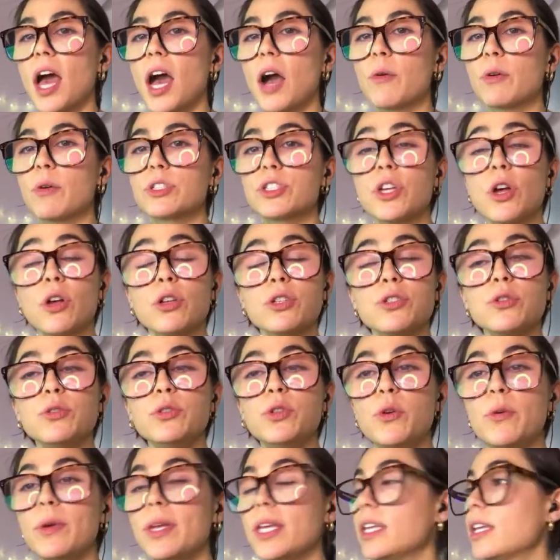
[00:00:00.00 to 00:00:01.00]
I was also
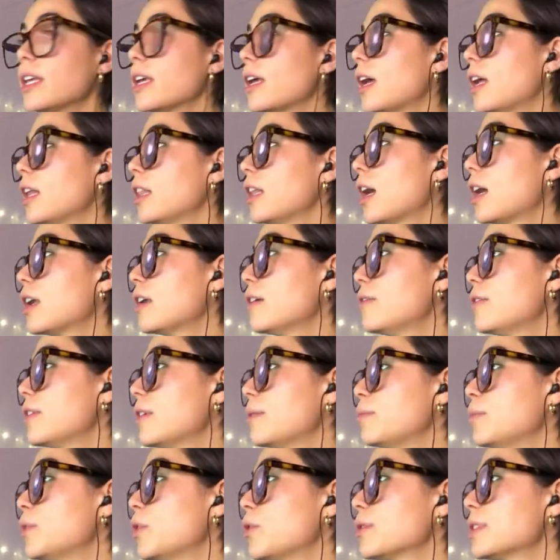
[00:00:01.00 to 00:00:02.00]
doing a lot of
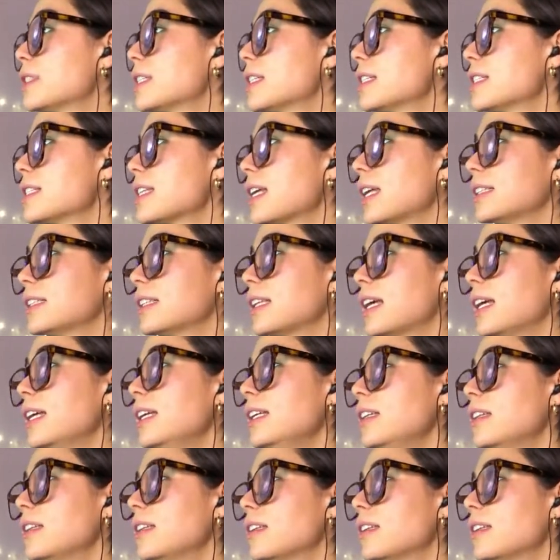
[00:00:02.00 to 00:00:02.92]
hypnosis at night,